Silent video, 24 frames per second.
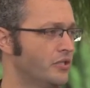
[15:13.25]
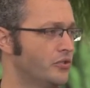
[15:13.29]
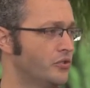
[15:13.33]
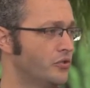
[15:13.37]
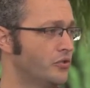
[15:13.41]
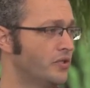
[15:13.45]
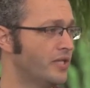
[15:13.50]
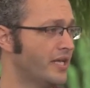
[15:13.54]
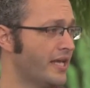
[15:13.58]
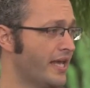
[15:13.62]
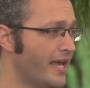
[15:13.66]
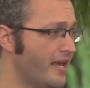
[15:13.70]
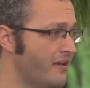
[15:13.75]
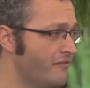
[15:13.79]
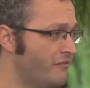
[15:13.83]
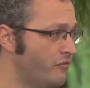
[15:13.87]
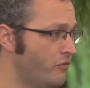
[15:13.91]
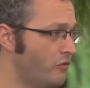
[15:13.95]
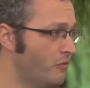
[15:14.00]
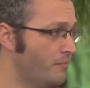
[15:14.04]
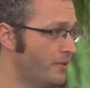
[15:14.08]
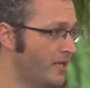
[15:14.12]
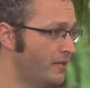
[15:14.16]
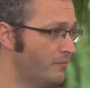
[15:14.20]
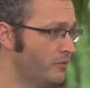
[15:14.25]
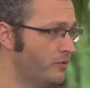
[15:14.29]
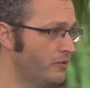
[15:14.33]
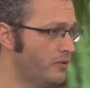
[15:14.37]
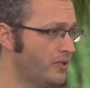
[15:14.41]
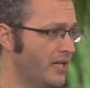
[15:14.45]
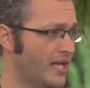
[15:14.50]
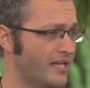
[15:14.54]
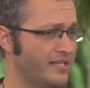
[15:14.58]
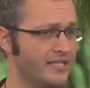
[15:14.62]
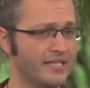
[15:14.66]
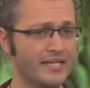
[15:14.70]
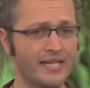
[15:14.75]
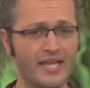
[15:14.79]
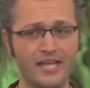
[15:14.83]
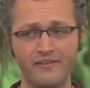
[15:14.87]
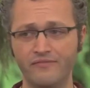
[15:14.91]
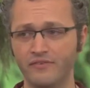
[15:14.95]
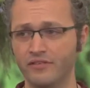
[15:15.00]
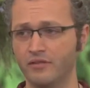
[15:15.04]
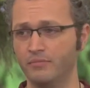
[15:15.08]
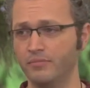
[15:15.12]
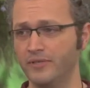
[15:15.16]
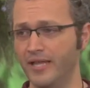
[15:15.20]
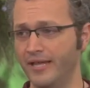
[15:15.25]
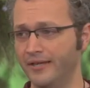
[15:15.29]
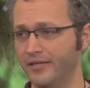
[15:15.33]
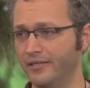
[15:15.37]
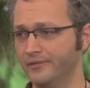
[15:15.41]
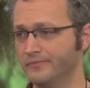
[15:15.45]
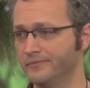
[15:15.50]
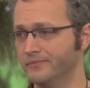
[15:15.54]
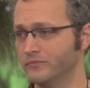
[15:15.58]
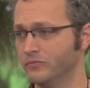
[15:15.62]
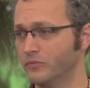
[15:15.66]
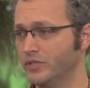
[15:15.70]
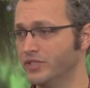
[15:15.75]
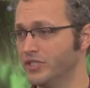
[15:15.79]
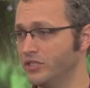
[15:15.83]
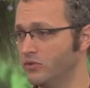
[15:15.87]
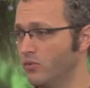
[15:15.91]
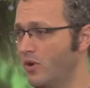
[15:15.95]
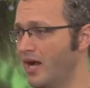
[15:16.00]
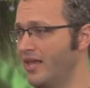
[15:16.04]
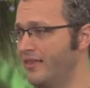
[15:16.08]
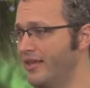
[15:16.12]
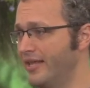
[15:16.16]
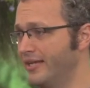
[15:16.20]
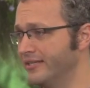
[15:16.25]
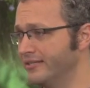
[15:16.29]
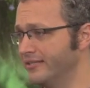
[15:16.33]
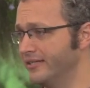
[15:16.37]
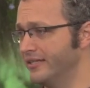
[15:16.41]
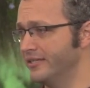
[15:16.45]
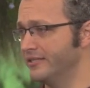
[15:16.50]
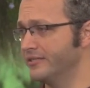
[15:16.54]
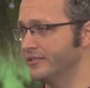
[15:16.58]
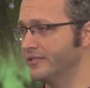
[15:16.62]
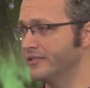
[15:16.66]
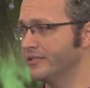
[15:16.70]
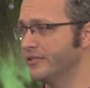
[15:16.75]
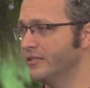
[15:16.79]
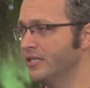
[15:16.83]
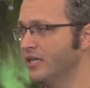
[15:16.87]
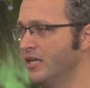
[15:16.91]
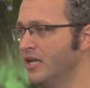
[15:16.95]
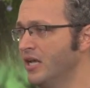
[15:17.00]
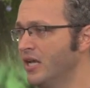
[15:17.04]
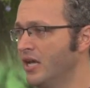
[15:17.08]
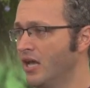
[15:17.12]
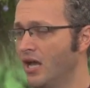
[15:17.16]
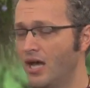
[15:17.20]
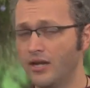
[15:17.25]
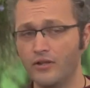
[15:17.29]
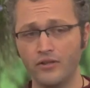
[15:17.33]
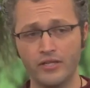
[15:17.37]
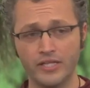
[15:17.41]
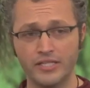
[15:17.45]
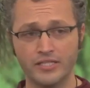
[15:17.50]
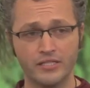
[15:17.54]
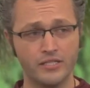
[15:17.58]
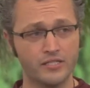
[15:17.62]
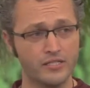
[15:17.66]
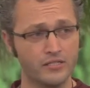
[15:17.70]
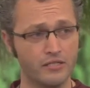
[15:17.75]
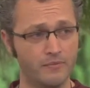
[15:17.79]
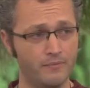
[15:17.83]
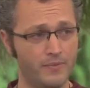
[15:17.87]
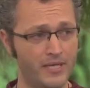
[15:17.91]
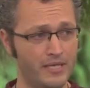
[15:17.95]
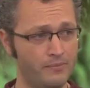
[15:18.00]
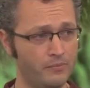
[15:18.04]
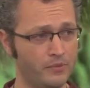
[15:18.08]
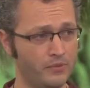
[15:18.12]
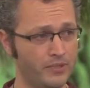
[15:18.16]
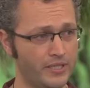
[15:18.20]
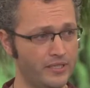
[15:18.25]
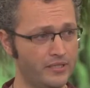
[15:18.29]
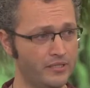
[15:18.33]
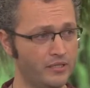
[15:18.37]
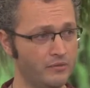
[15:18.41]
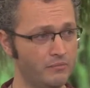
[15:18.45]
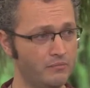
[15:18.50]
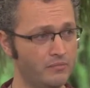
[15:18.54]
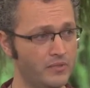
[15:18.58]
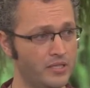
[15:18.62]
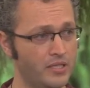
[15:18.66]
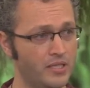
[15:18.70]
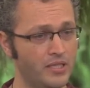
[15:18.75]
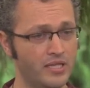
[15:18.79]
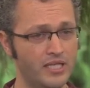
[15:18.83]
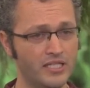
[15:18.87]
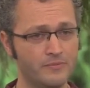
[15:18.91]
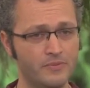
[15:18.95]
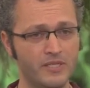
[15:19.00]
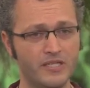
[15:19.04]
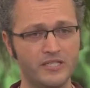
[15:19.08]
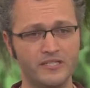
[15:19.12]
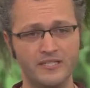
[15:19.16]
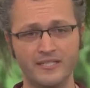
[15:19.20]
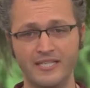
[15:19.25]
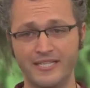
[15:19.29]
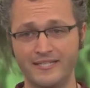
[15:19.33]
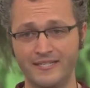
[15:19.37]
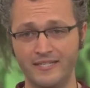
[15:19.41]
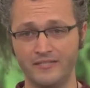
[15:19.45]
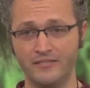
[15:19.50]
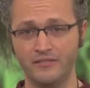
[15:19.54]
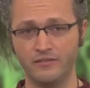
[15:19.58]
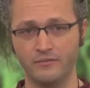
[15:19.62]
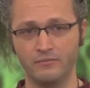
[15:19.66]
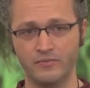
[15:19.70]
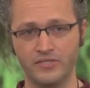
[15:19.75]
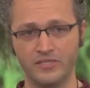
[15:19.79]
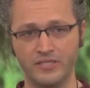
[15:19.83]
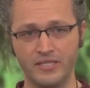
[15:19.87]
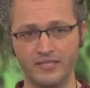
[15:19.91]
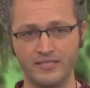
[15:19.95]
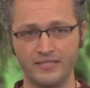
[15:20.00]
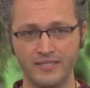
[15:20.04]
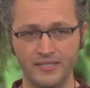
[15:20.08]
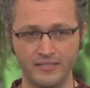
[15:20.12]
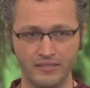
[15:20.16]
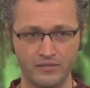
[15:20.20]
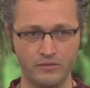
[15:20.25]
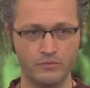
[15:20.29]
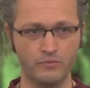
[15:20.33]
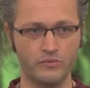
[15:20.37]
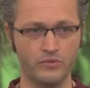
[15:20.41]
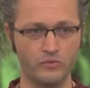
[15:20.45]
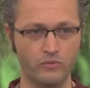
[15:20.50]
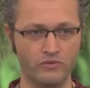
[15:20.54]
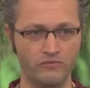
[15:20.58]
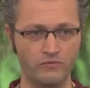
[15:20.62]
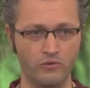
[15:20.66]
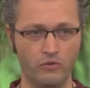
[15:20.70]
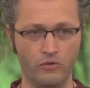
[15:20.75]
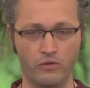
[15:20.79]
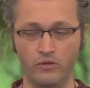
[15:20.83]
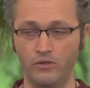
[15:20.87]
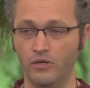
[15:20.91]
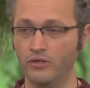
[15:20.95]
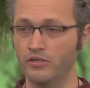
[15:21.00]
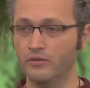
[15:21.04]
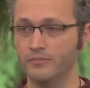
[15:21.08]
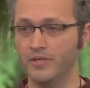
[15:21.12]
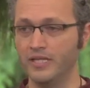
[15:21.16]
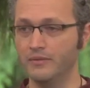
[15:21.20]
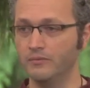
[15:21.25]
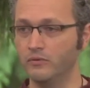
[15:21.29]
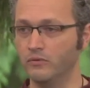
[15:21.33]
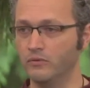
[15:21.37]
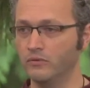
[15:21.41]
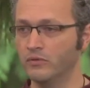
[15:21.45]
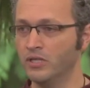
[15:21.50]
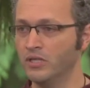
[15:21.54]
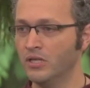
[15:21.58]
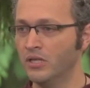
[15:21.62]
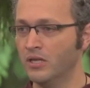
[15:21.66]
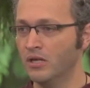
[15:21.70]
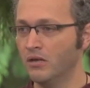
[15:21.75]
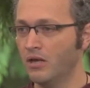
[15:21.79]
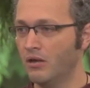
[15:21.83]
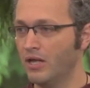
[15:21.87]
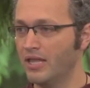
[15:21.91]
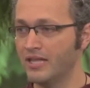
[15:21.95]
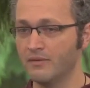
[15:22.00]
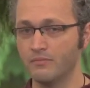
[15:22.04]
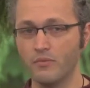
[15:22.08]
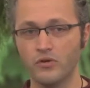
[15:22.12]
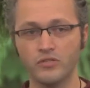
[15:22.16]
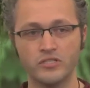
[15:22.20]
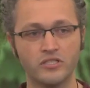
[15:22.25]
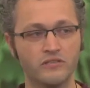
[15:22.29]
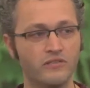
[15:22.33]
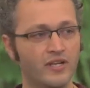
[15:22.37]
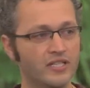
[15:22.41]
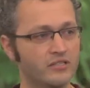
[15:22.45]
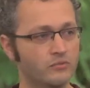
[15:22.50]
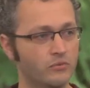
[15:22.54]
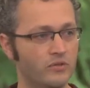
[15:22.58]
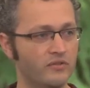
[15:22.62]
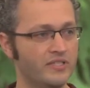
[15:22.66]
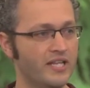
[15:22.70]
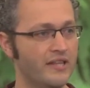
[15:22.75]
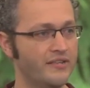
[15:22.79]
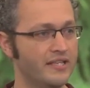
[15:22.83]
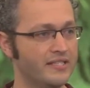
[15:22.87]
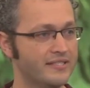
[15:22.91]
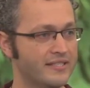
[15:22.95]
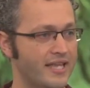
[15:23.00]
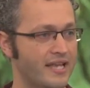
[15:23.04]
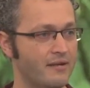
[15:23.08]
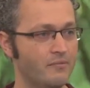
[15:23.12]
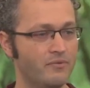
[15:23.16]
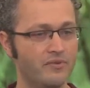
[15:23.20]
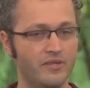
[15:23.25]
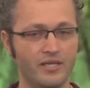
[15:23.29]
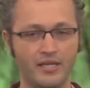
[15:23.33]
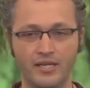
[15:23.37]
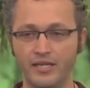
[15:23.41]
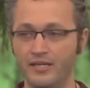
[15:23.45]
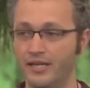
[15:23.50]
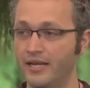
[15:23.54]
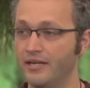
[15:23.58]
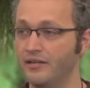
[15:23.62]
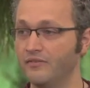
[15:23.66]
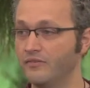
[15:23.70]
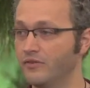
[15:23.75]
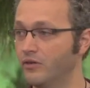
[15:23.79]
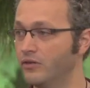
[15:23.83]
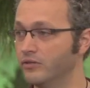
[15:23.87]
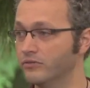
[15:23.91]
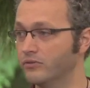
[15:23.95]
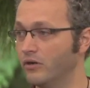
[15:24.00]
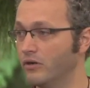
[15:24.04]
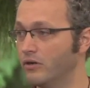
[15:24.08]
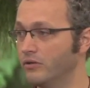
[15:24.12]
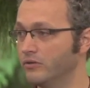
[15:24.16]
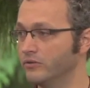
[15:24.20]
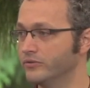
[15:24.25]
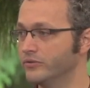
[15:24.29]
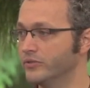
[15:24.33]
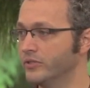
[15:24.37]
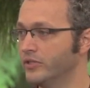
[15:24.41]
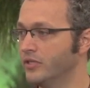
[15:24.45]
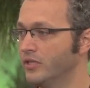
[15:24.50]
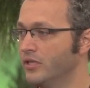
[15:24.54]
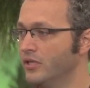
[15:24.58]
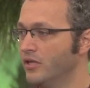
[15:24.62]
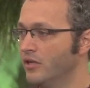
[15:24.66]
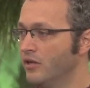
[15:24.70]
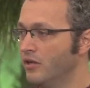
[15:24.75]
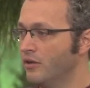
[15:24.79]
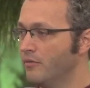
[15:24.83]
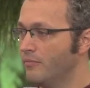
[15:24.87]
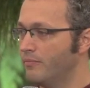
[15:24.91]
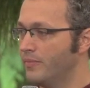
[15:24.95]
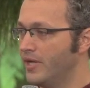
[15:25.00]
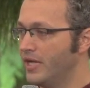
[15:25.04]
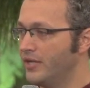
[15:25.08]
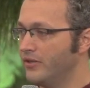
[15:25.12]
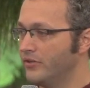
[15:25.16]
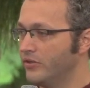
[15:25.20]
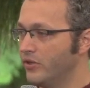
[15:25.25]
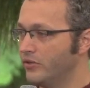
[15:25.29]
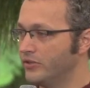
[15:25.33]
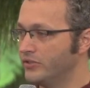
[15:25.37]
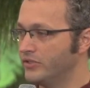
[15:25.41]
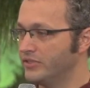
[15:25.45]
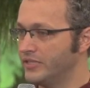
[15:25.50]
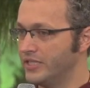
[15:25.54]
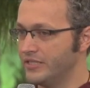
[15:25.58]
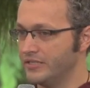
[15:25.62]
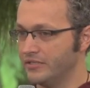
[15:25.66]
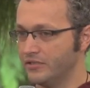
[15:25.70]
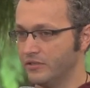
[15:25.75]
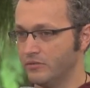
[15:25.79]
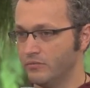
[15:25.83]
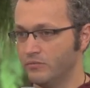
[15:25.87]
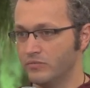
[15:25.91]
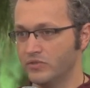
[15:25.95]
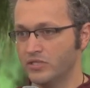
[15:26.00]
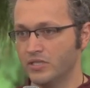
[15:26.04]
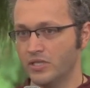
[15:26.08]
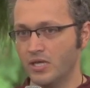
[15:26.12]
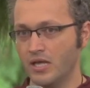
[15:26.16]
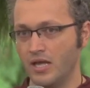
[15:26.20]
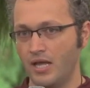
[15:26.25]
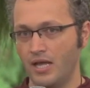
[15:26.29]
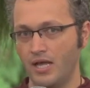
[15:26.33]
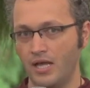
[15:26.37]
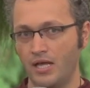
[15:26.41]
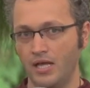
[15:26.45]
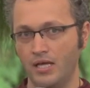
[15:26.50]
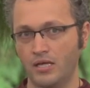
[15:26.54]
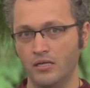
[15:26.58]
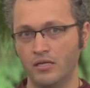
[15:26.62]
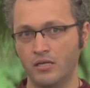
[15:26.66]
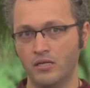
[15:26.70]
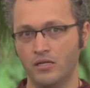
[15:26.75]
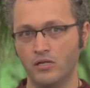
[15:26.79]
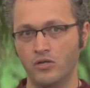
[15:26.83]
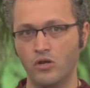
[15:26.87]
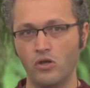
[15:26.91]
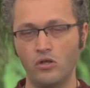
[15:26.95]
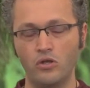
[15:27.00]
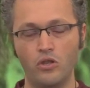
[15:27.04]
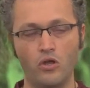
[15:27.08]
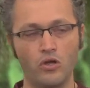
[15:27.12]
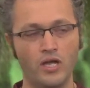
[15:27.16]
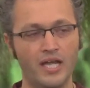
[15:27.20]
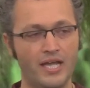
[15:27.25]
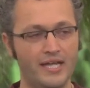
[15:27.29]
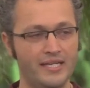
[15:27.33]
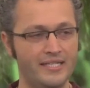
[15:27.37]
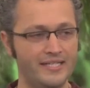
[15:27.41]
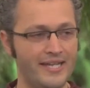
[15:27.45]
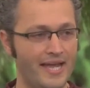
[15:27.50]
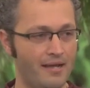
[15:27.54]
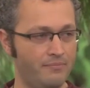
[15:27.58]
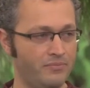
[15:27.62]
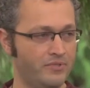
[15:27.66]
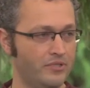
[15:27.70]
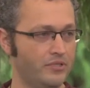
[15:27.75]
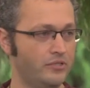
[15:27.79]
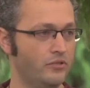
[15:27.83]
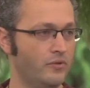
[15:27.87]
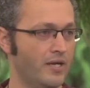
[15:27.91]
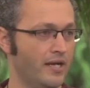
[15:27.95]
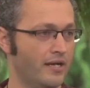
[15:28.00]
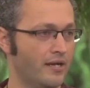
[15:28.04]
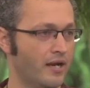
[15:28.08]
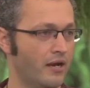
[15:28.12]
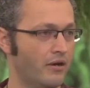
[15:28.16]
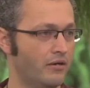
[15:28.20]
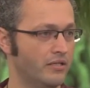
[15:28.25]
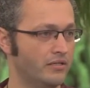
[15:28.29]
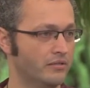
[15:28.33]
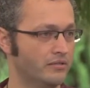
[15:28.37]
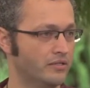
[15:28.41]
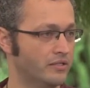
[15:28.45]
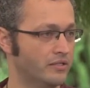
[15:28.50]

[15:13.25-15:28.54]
to care for people and to care for the planet, which is why they exist. I don't think it's because of the people in them, it's because of the systems. The systems were flawed, not the people. I think most of us would have done the same thing in any of those roles. But those systems are no longer adapted to our current